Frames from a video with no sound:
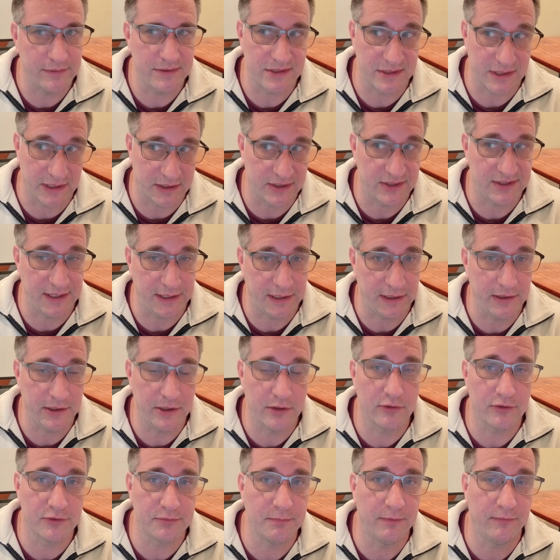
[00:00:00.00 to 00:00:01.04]
16
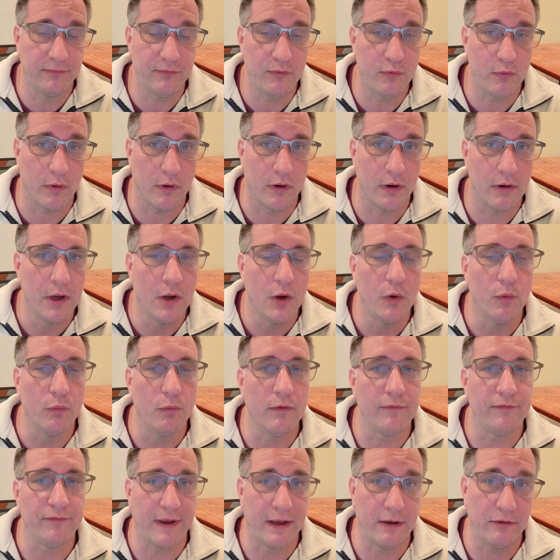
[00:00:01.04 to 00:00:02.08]
years before,
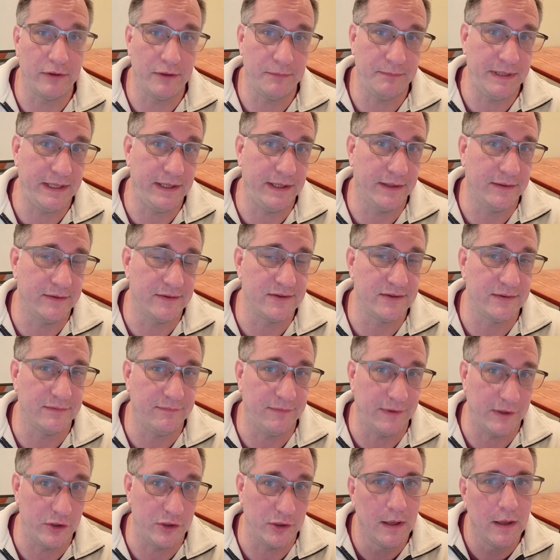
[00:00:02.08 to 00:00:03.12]
were found to be
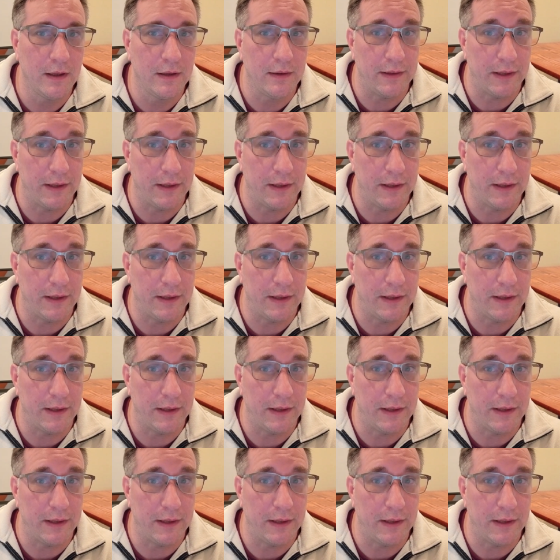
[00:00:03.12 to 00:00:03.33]
insufficient.